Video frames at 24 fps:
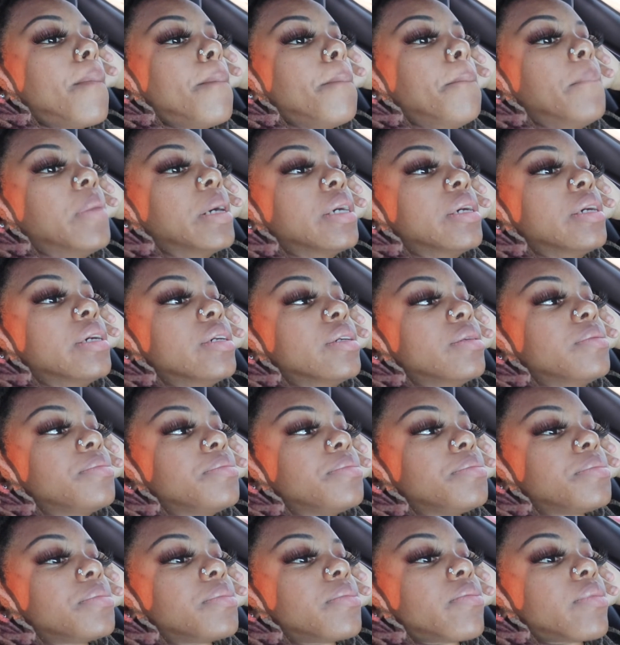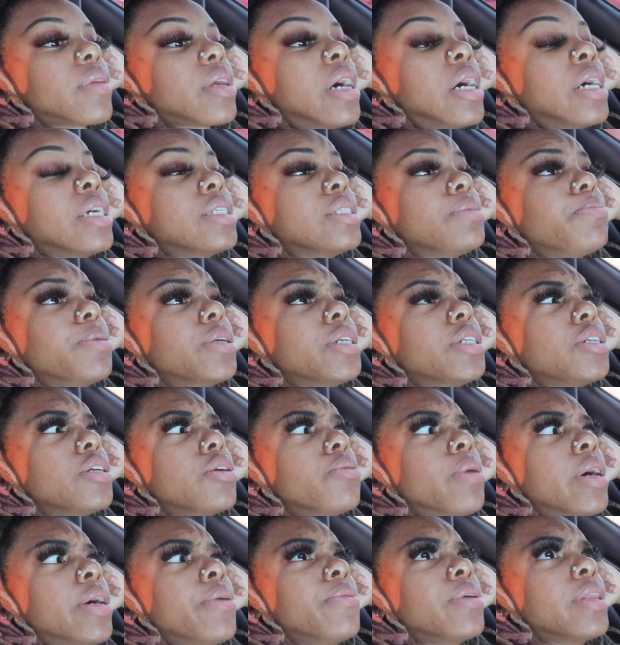But I just push it
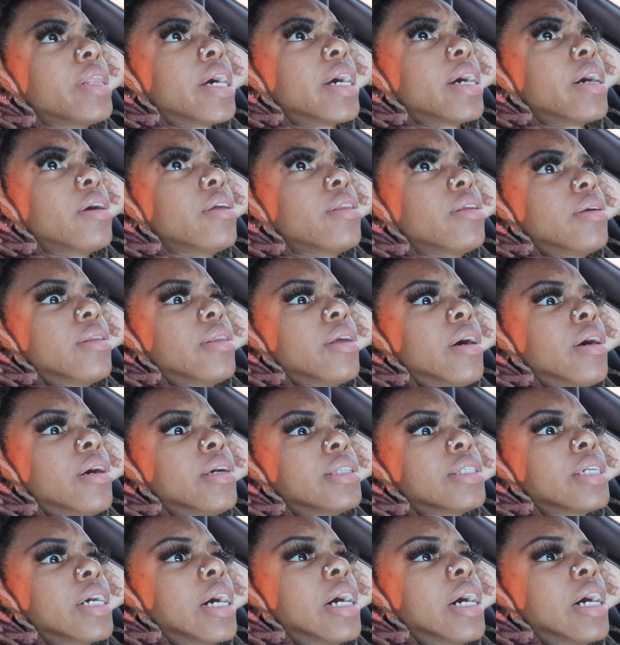away with like other thoughts.